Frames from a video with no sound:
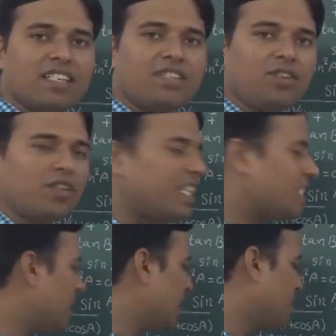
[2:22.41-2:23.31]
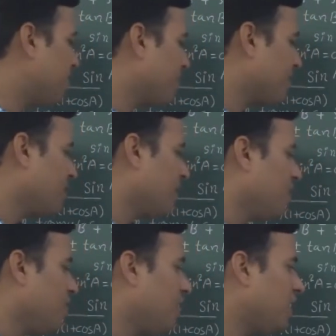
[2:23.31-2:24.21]
notation
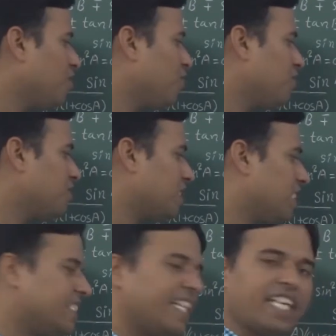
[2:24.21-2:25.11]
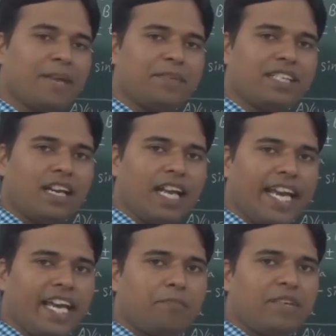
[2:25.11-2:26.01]
we use the capital
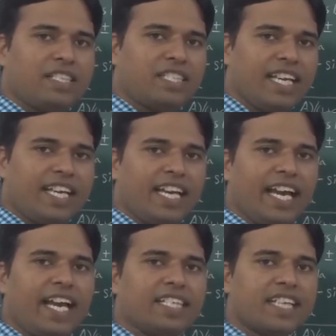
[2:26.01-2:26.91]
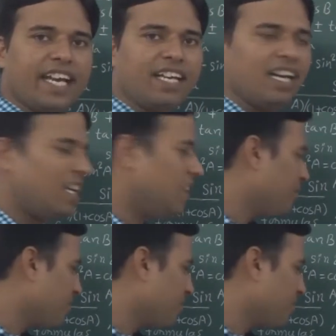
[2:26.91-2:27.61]
A, B, C as angle